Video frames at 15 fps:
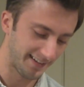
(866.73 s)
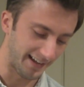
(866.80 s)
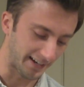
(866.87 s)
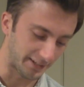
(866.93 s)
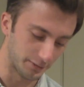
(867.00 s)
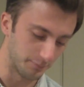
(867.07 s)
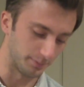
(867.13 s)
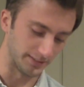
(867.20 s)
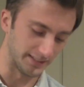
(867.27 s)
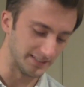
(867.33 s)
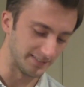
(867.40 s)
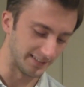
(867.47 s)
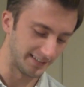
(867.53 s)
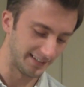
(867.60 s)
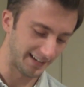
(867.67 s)
I couldn't
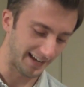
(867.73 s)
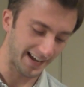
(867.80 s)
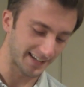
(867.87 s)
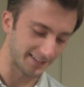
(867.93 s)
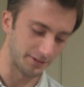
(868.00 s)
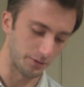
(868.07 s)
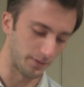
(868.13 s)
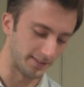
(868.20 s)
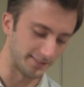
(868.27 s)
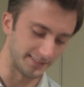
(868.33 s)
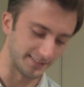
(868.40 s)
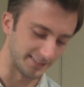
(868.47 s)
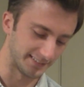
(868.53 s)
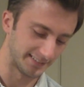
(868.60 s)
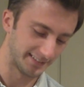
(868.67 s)
believe it. I had no
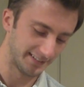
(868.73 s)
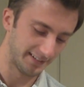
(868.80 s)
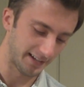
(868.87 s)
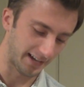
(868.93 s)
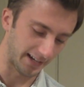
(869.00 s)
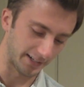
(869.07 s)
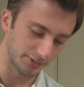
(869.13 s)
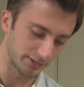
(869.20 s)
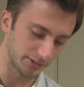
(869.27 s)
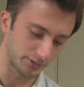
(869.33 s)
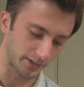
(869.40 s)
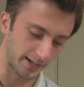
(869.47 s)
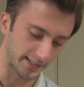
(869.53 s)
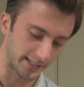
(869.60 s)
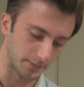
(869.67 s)
idea. I usually
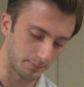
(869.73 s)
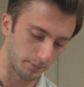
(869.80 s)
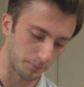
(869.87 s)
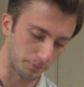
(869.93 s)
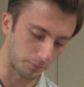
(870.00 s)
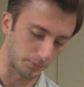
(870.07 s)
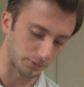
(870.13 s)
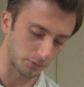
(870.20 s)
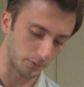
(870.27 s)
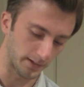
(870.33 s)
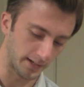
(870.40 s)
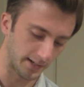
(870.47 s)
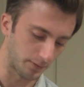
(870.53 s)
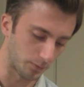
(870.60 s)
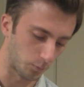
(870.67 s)
try to keep up with what's
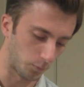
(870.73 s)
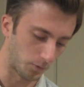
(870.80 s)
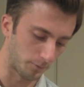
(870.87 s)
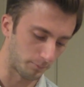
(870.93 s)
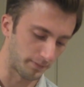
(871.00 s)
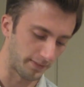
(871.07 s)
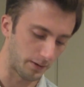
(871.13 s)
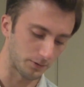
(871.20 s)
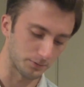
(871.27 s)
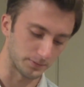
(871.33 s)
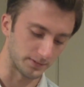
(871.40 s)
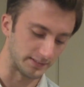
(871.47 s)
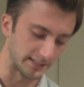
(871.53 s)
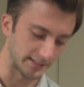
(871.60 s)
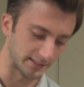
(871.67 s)
going on in the world, but that was
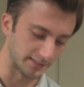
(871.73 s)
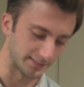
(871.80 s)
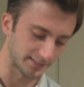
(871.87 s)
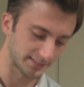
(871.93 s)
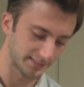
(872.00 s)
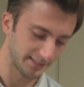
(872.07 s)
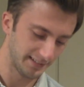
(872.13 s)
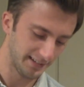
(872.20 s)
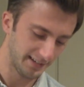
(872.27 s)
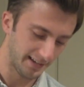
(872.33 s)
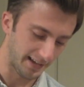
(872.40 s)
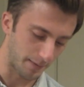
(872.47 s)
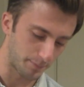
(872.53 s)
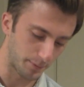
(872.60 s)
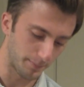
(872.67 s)
ridiculous.
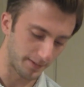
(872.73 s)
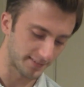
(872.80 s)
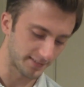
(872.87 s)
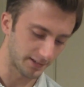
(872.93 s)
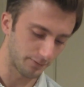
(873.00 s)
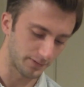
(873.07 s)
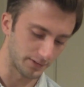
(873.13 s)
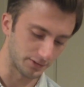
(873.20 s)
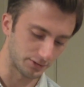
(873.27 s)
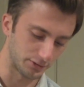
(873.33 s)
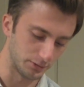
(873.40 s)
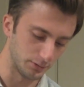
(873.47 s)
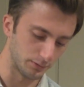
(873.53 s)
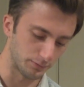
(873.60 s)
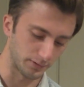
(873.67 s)
I put myself in her
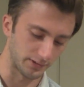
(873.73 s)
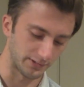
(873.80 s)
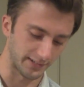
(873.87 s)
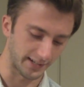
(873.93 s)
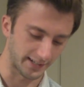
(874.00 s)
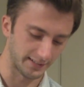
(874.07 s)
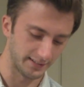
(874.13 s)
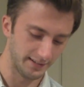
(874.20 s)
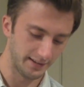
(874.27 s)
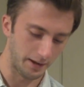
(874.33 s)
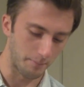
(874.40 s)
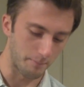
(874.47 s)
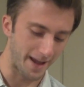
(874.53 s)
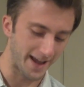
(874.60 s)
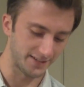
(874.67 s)
shoes for a second.
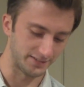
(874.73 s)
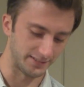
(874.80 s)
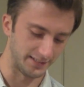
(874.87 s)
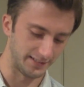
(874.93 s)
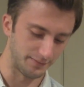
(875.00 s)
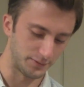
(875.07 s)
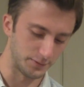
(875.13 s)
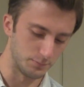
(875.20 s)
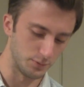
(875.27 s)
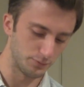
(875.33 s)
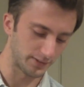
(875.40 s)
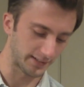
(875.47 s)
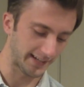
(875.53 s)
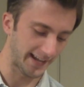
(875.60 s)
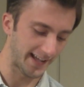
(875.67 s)
Imagine if you
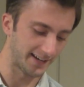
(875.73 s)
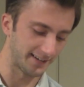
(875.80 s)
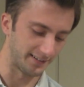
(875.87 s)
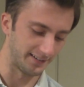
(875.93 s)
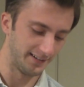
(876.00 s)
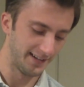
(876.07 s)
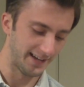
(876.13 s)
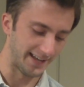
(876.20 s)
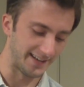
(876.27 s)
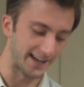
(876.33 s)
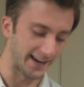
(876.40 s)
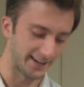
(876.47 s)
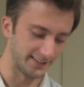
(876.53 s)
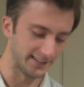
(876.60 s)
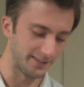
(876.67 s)
moved to Canada and
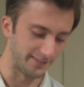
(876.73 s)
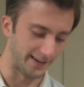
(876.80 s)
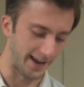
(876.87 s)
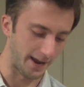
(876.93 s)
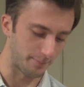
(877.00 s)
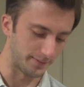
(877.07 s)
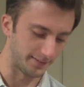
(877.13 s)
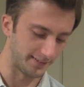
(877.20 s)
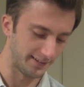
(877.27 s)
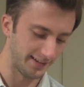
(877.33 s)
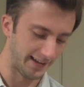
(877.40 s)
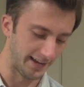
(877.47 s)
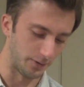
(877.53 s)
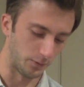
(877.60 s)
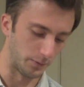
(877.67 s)
9/11 happened,
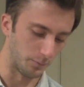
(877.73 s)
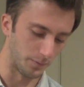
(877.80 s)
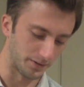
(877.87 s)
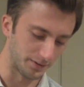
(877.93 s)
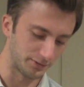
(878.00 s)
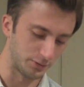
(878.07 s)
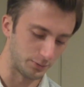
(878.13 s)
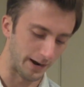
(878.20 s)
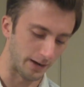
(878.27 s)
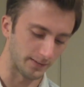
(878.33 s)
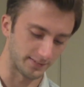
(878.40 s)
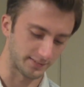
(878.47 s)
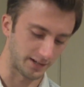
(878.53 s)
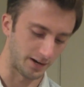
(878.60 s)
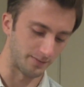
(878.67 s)
and only 1 or 2
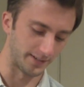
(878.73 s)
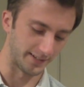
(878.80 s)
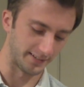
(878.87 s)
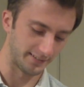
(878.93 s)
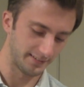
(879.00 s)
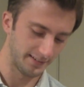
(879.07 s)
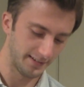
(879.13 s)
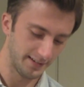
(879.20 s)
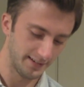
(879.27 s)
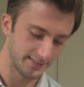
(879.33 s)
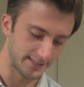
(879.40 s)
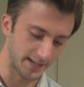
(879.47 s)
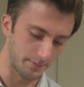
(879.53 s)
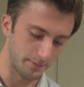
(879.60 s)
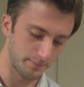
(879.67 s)
outlets covered it.
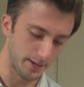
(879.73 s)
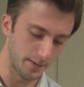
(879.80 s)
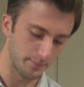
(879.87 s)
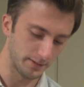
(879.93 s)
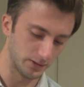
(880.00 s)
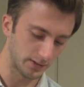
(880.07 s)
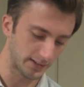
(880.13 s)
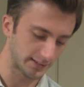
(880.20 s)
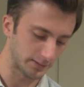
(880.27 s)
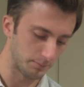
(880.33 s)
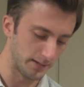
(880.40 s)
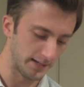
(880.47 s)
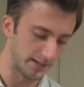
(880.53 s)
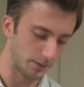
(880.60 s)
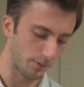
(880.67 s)
Tammy made me look at the
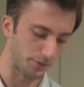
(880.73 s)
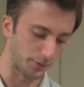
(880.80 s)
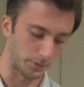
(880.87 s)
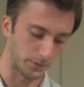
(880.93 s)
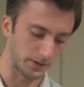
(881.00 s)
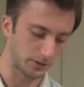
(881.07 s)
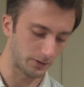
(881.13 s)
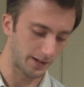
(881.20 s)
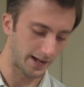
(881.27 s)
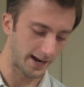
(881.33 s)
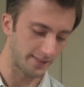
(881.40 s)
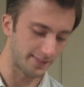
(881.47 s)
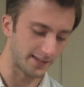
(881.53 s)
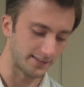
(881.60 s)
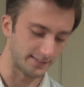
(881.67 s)
media with a critical
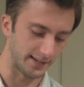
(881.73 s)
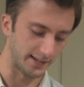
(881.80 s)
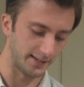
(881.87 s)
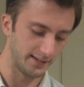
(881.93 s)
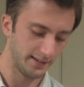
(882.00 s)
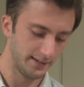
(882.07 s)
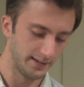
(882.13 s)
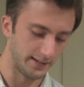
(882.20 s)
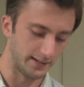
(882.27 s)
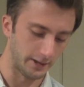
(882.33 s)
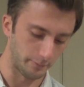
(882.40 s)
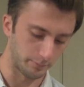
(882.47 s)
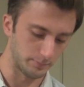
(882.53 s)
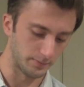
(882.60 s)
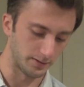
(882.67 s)
eye that day and
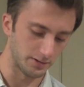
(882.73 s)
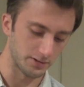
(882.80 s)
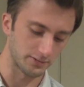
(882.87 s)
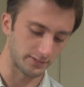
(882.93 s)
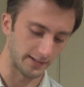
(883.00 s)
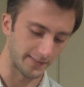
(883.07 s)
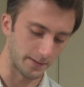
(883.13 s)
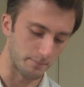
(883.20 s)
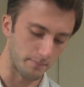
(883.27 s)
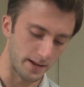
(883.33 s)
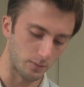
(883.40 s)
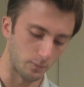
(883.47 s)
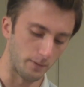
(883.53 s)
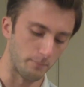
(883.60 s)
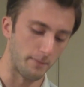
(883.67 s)
helped me understand
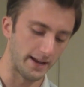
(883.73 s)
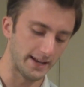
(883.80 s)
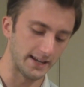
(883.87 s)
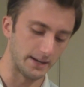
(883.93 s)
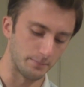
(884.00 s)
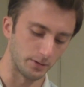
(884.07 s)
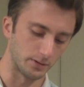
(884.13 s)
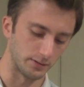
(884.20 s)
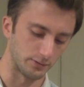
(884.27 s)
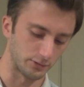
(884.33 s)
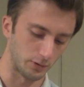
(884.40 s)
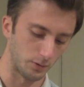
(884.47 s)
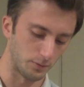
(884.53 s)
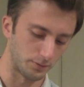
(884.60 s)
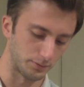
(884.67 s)
that what many immigrants
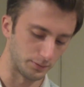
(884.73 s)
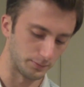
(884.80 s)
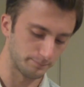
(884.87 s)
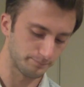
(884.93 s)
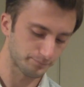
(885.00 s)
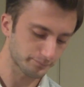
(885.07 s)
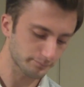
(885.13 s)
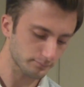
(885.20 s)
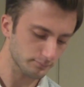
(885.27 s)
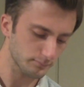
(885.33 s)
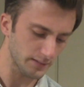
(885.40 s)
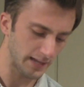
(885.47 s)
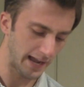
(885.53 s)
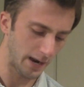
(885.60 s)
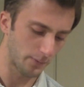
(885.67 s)
go through.
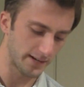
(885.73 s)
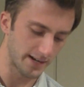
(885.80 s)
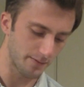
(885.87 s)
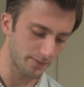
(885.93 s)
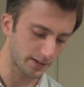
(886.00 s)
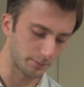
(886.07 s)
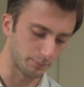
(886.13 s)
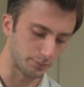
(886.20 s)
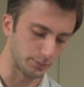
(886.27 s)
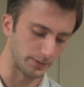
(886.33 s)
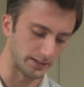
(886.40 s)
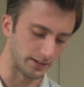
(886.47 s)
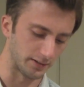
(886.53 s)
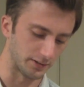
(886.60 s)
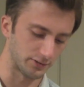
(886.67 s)
I would never
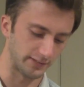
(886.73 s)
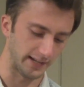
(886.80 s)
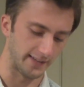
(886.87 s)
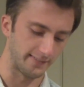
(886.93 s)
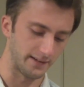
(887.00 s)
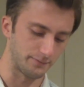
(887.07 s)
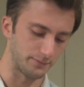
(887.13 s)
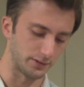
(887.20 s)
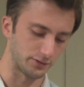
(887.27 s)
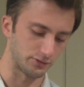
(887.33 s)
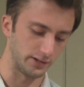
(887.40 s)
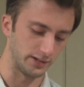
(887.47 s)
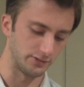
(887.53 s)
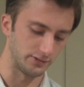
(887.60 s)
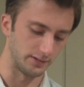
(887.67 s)
completely understand that
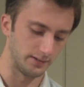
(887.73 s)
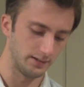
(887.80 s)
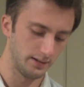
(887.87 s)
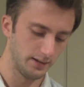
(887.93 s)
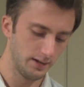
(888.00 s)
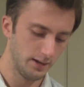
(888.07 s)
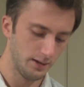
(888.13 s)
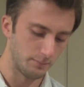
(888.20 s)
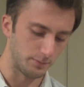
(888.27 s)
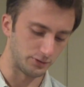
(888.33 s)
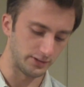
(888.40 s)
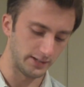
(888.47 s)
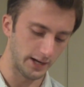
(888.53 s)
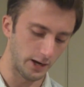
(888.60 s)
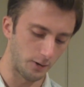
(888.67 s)
frustration, but
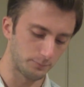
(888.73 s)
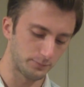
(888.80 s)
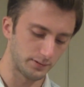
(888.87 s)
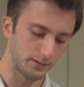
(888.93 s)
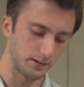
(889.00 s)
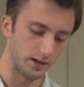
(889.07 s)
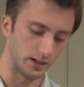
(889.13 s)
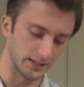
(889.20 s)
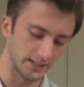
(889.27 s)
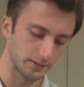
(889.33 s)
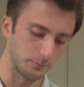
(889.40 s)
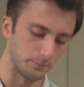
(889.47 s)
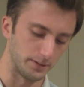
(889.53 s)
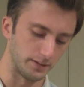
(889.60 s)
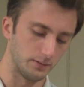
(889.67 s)
she helped a
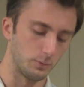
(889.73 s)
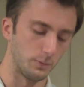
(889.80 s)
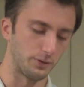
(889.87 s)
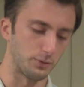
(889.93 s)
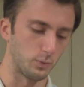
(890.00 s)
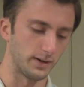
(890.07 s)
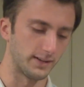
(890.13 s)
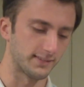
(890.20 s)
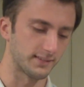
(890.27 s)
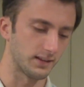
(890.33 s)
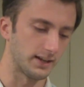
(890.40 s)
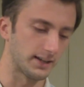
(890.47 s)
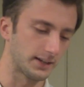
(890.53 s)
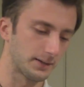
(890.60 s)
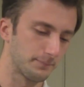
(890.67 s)
little bit with what it's
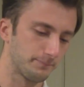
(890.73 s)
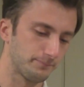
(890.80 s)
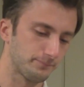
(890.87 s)
like.